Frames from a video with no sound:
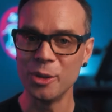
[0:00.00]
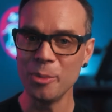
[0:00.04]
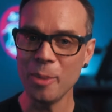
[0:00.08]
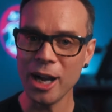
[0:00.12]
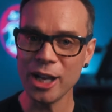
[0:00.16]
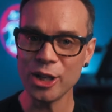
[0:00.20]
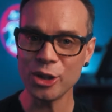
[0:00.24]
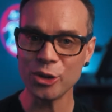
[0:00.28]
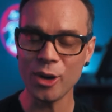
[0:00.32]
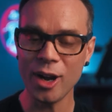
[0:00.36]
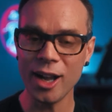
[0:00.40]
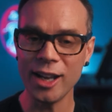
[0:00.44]

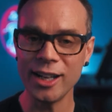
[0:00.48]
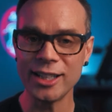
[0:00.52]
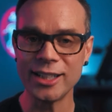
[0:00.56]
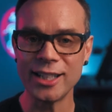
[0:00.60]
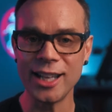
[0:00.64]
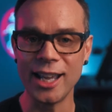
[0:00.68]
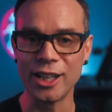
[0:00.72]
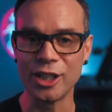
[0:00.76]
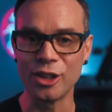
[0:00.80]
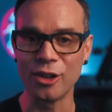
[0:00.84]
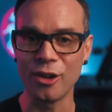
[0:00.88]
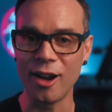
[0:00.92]
might try to
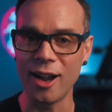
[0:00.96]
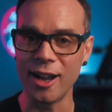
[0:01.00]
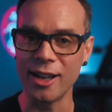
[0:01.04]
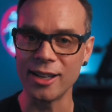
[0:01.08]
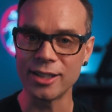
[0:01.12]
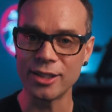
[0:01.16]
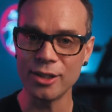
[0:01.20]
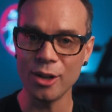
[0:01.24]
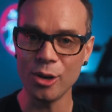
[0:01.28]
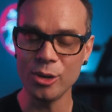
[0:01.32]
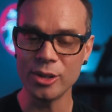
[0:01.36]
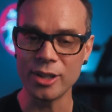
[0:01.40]
take your
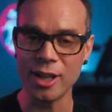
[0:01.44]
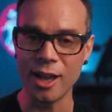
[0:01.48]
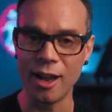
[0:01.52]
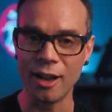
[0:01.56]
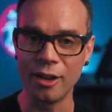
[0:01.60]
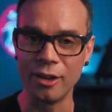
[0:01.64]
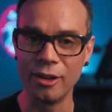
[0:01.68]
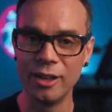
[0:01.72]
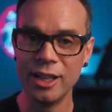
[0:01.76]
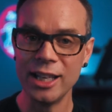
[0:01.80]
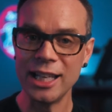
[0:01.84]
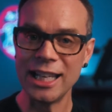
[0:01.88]
ISO
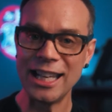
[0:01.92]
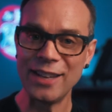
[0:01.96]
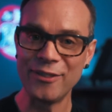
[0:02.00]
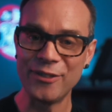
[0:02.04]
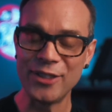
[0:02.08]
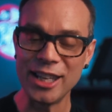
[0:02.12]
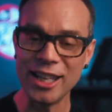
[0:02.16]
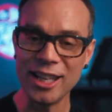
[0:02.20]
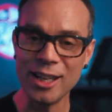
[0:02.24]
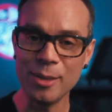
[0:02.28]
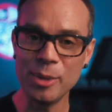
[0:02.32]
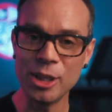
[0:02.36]
down. If
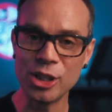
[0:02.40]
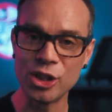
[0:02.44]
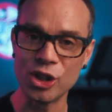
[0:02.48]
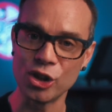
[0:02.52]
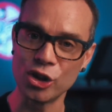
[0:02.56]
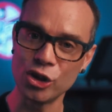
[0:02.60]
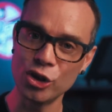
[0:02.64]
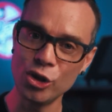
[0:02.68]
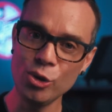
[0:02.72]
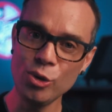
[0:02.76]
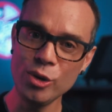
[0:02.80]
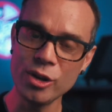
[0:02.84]
the image is
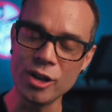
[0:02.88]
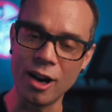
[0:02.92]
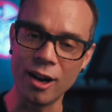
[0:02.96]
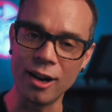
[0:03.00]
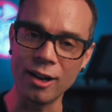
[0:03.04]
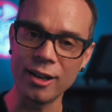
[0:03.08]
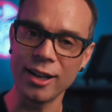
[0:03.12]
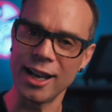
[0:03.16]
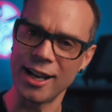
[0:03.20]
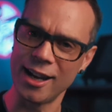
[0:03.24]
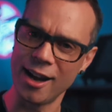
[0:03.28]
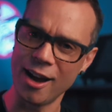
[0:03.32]
too
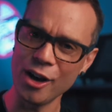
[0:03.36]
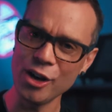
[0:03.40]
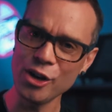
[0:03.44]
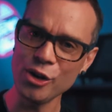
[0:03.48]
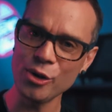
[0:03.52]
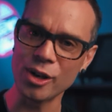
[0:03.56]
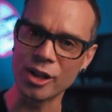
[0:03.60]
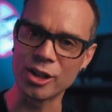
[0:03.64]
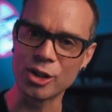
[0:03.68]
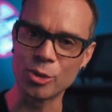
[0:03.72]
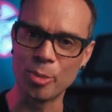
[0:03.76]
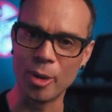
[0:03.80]
dark and
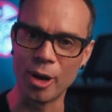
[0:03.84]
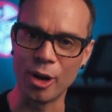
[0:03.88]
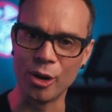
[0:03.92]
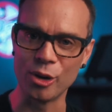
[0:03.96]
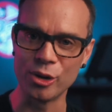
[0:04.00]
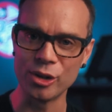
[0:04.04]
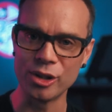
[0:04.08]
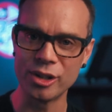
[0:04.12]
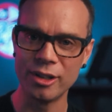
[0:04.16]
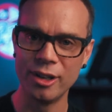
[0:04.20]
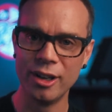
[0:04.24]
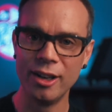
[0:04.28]

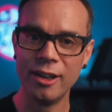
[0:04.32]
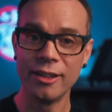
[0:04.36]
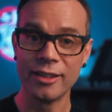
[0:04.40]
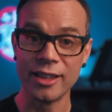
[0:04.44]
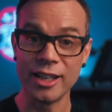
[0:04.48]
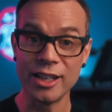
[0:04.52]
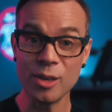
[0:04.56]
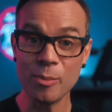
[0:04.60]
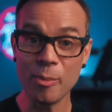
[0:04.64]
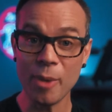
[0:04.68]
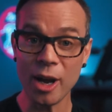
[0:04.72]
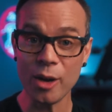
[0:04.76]
underexposed,
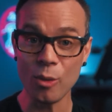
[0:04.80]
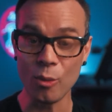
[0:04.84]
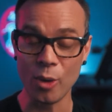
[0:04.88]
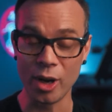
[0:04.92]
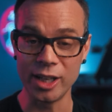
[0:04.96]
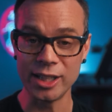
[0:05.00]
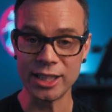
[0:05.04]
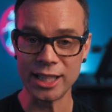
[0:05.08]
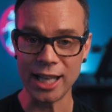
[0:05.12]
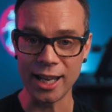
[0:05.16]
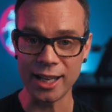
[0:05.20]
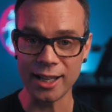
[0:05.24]
then you might want
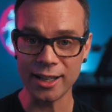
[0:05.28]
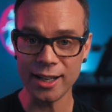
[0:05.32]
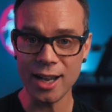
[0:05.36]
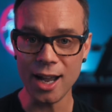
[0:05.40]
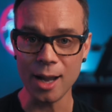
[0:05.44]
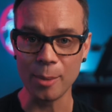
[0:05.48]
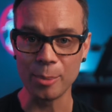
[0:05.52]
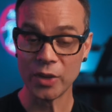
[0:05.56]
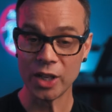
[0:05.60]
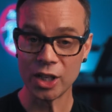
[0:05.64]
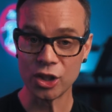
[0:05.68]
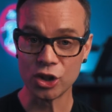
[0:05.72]
to take it
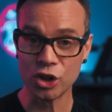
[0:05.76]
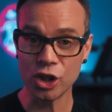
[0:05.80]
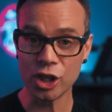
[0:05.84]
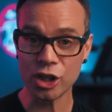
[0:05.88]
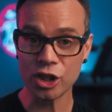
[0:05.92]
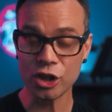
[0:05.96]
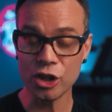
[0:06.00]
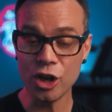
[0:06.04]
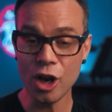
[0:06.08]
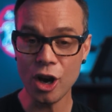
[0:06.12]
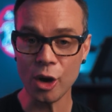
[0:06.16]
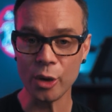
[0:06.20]
up.
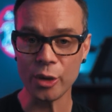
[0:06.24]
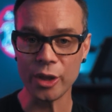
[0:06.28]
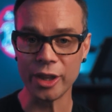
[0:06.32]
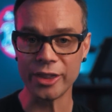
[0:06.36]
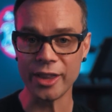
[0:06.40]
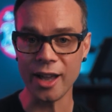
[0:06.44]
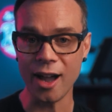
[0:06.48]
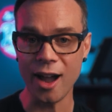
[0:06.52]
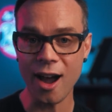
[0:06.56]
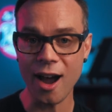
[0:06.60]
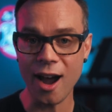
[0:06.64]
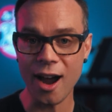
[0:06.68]
Just know that
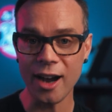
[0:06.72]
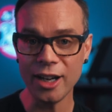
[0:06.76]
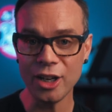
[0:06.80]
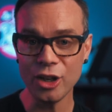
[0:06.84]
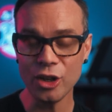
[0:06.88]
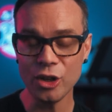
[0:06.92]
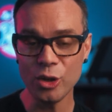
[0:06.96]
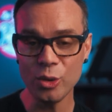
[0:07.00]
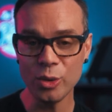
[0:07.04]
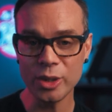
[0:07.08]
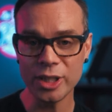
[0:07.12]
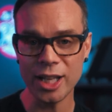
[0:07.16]
the higher
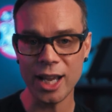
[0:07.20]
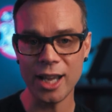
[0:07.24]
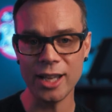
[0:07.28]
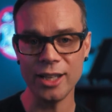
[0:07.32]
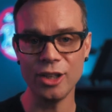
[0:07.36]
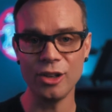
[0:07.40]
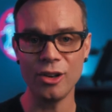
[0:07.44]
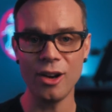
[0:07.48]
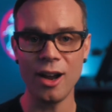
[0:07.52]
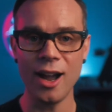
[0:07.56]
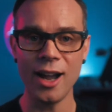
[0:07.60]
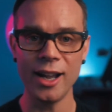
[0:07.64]
you set
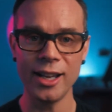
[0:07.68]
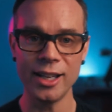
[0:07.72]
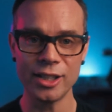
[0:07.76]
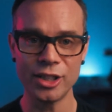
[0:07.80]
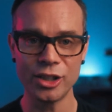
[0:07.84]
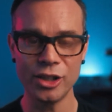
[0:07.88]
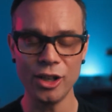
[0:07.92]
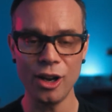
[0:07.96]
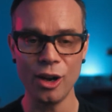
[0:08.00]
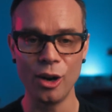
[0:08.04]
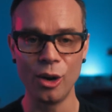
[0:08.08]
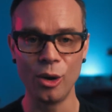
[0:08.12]
your
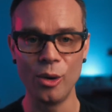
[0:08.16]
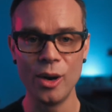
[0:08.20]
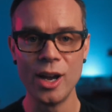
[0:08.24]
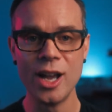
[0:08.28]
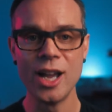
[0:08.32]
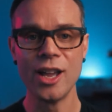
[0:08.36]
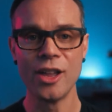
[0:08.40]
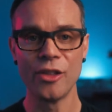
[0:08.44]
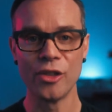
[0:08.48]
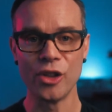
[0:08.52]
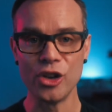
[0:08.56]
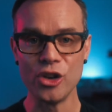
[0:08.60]
ISO,
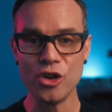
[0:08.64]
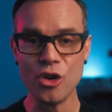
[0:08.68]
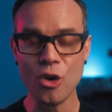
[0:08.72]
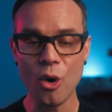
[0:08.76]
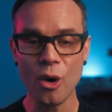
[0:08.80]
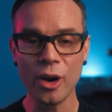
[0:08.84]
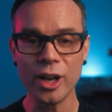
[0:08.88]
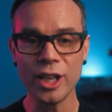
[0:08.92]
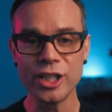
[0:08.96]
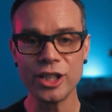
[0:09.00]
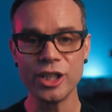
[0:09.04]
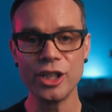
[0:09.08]
the
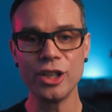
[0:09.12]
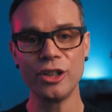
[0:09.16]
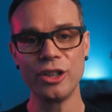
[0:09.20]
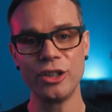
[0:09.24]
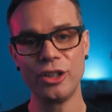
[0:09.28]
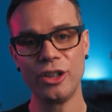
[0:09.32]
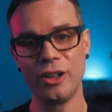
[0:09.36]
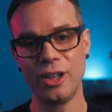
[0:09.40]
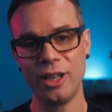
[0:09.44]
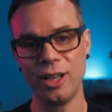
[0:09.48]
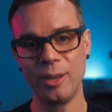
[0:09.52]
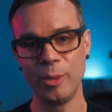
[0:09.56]
noisier
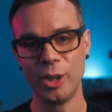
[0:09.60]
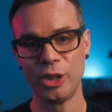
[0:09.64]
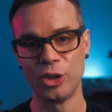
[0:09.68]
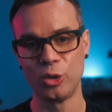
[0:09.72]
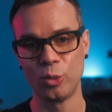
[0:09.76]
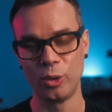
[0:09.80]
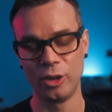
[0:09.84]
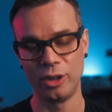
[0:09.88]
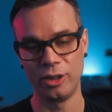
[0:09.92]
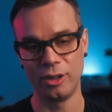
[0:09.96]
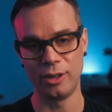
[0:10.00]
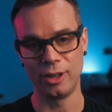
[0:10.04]
your image
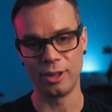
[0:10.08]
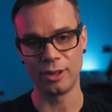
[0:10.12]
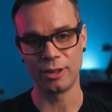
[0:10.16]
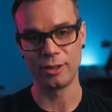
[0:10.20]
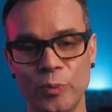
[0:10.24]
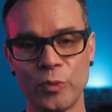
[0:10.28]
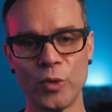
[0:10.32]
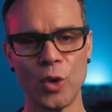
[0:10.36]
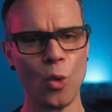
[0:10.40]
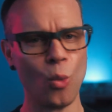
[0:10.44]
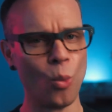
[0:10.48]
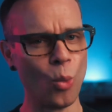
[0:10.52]
will look.
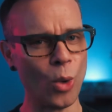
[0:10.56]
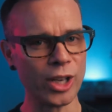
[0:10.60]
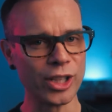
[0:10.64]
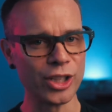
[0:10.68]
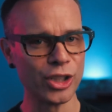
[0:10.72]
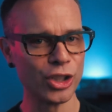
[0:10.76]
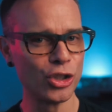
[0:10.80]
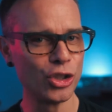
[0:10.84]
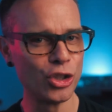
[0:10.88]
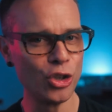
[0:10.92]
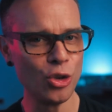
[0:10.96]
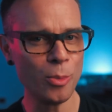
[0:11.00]
What
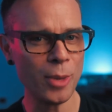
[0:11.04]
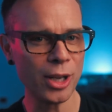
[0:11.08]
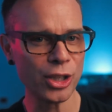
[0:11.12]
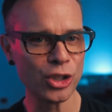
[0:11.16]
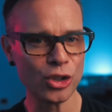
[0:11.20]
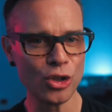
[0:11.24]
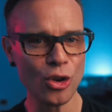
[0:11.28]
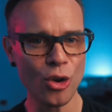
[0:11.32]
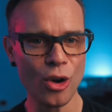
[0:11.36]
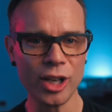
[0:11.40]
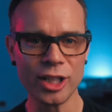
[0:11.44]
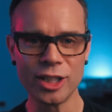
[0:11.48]
does too much
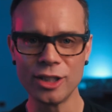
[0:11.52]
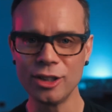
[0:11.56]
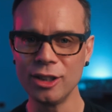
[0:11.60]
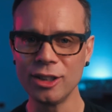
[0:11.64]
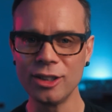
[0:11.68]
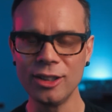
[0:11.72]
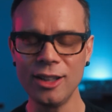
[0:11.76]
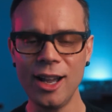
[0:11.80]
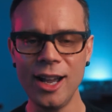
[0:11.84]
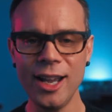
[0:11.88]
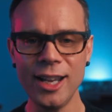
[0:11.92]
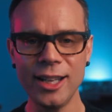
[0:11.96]
noise
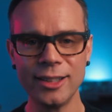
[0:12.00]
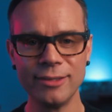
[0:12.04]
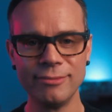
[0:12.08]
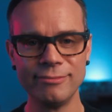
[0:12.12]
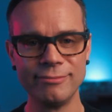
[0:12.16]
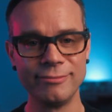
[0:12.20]
look like?